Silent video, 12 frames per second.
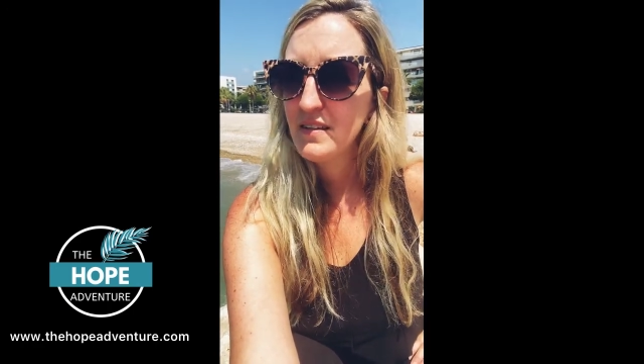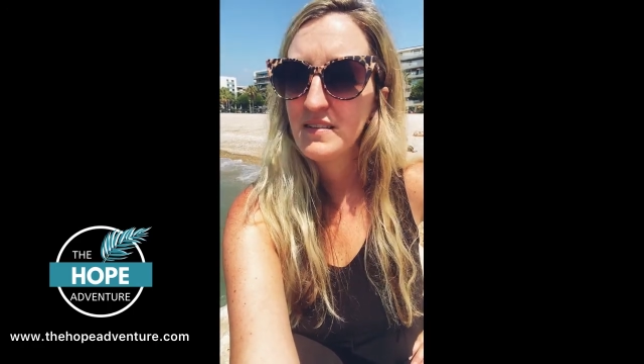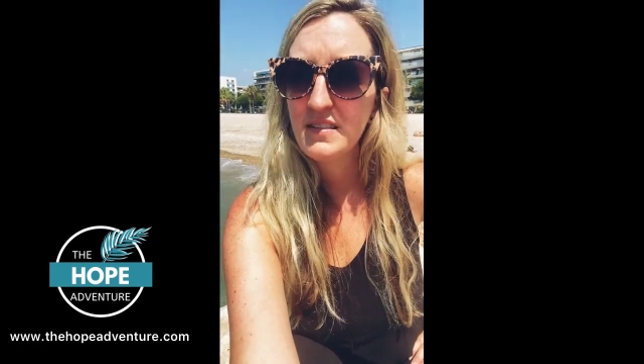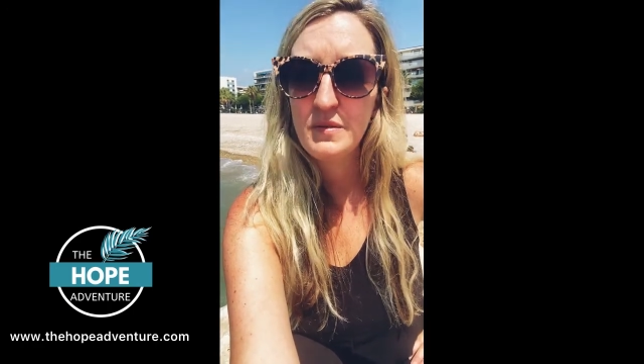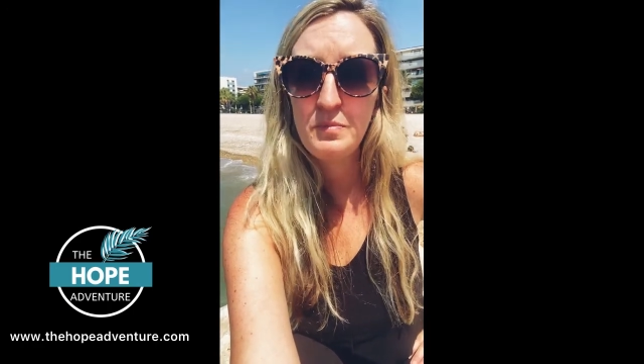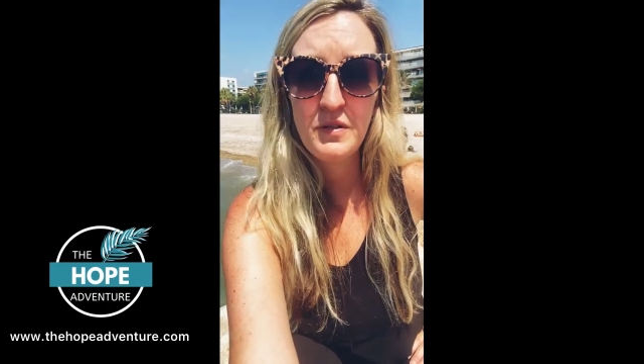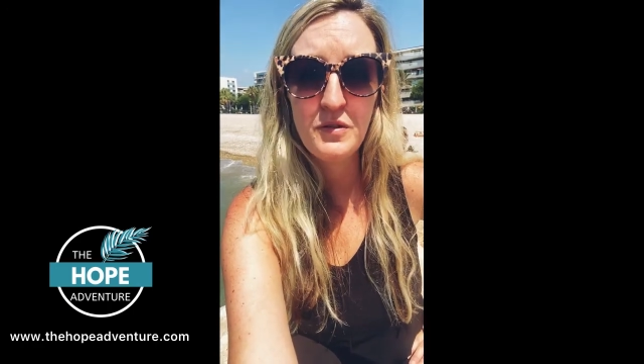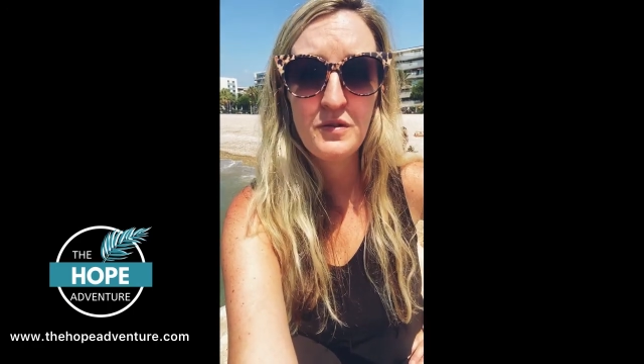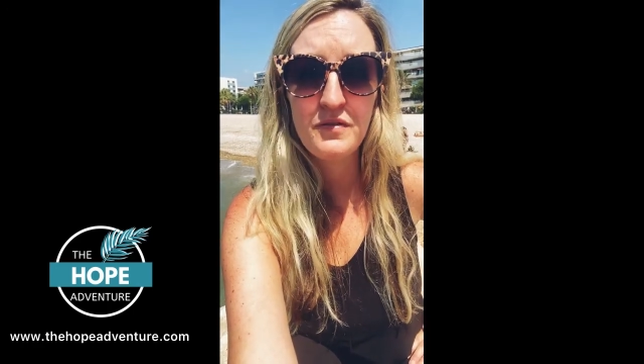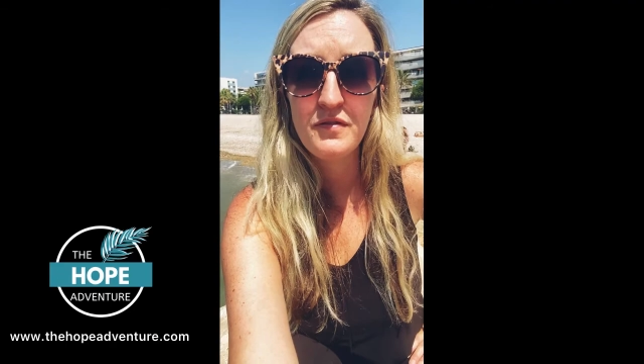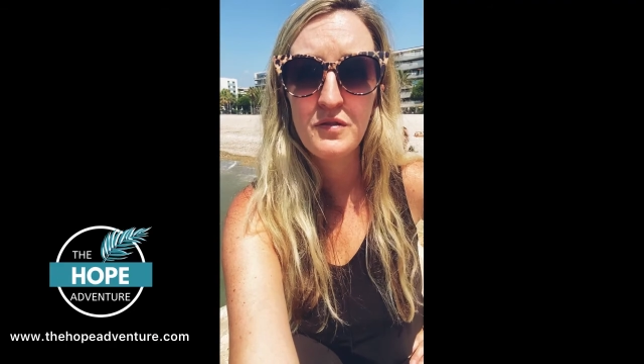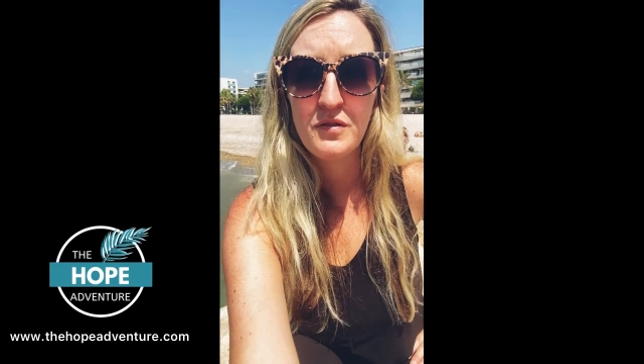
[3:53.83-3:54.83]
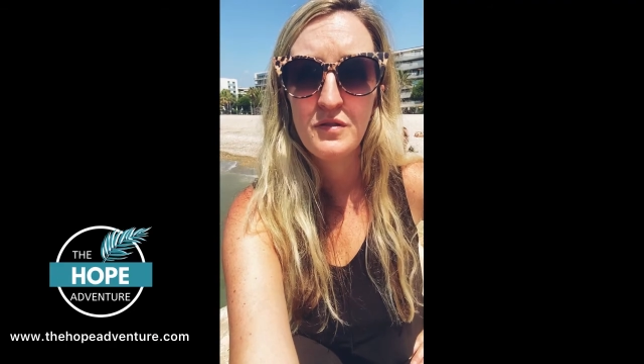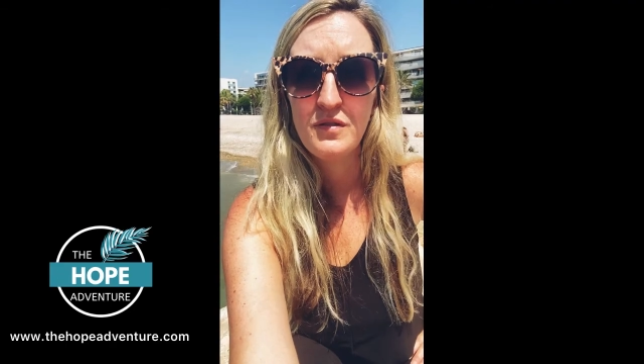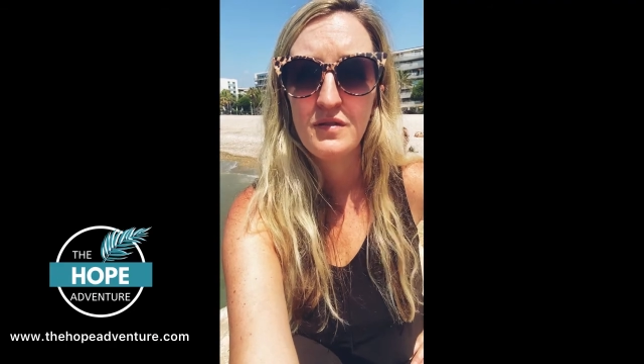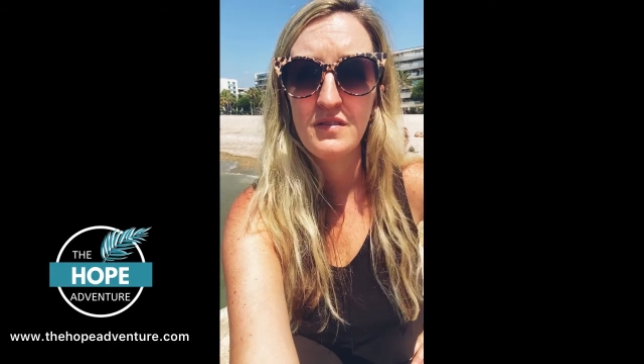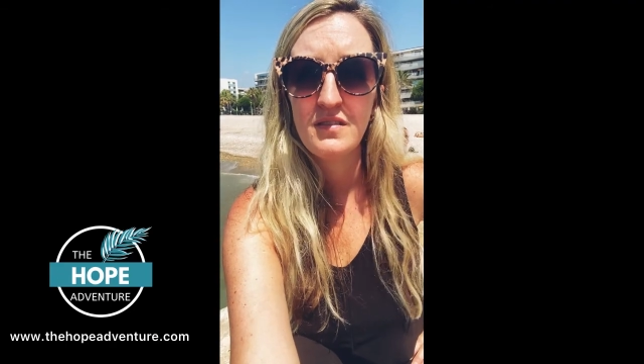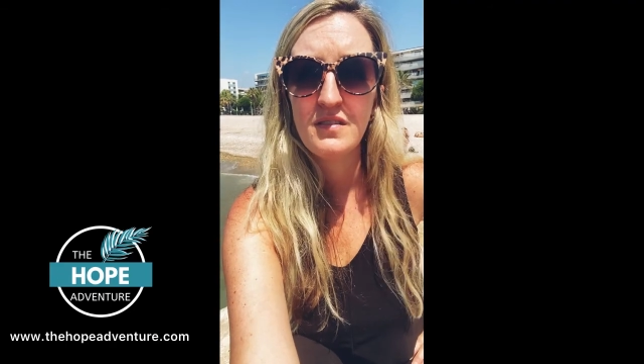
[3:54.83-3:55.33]
This beautiful
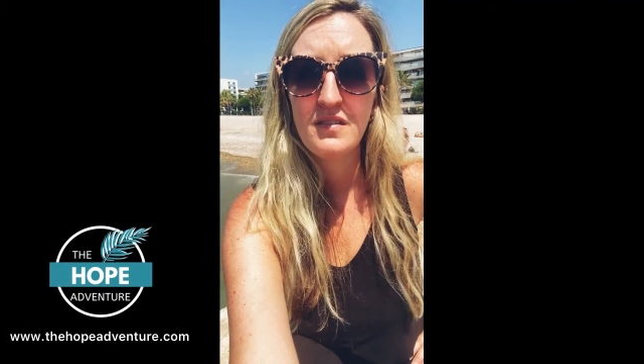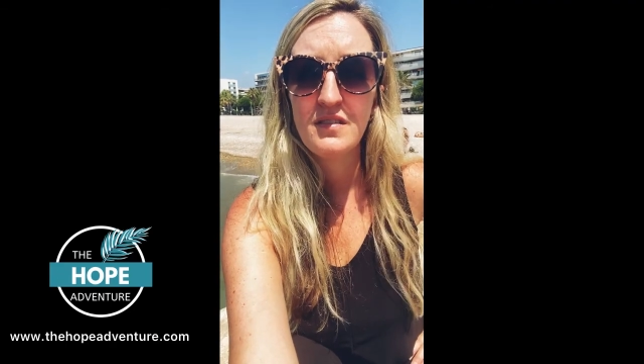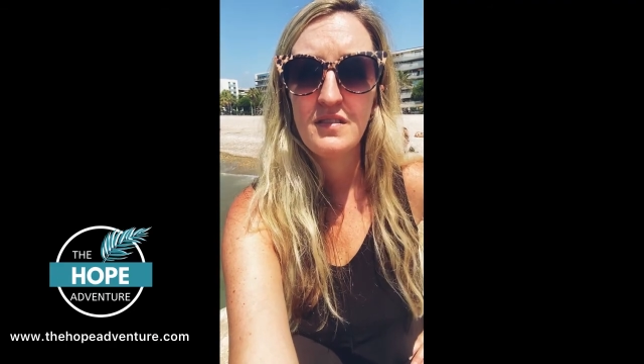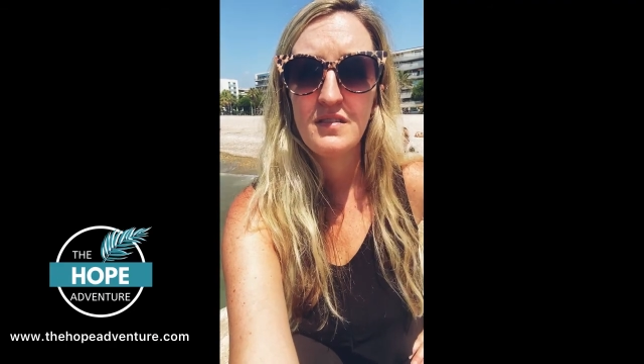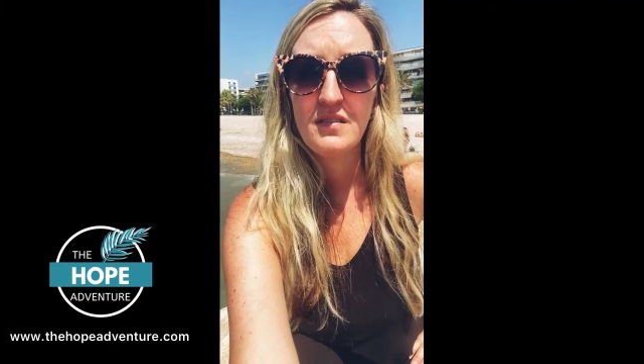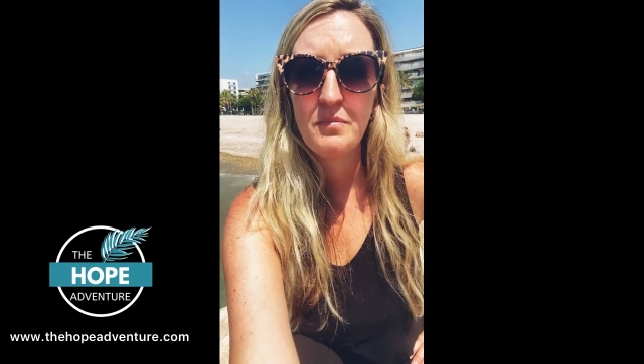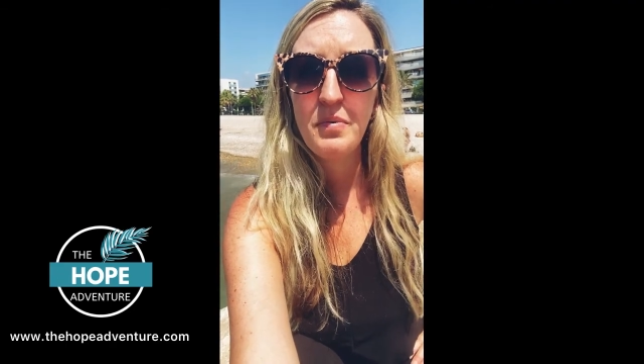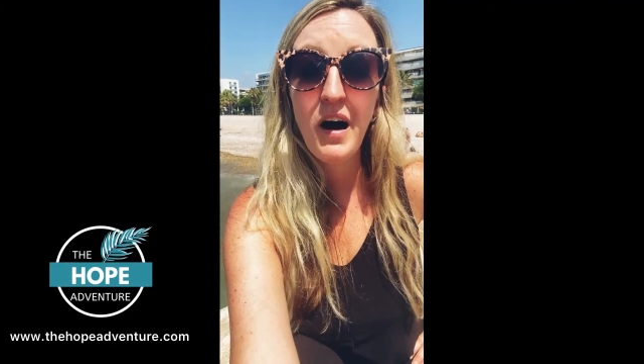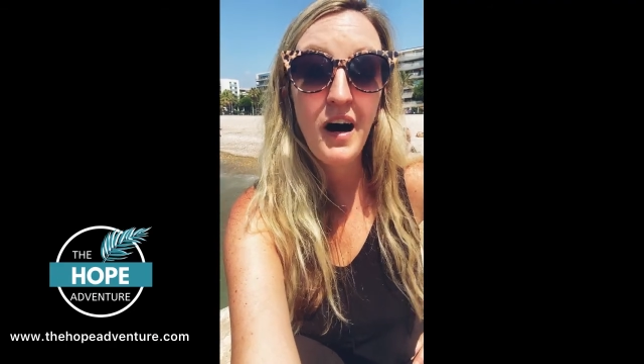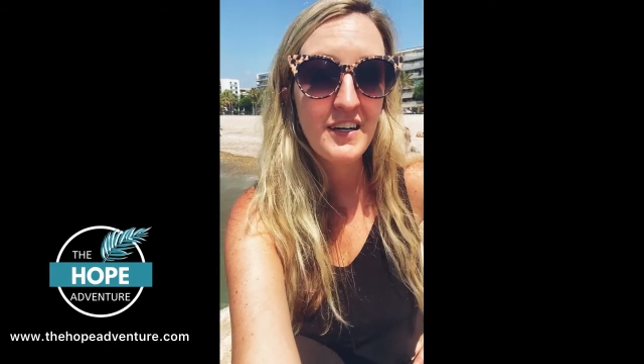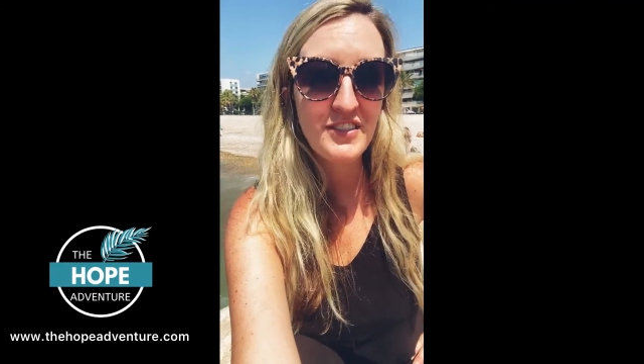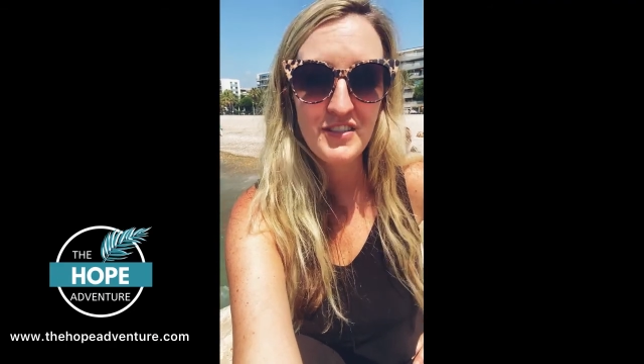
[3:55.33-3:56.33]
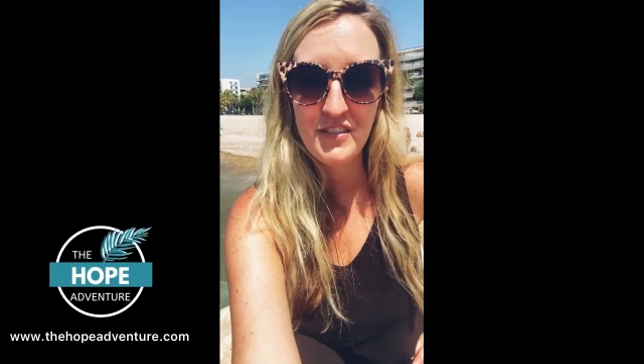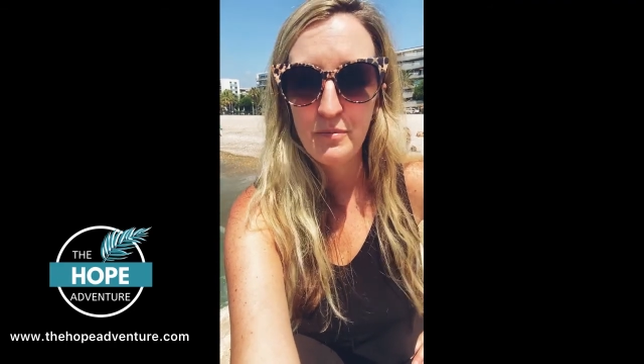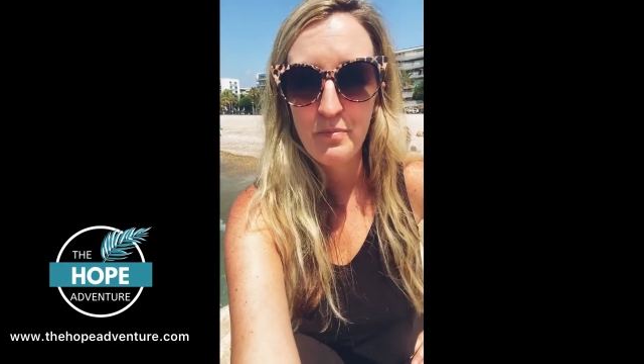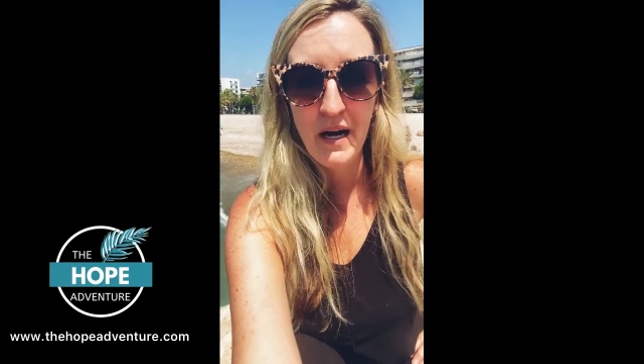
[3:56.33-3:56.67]
posture of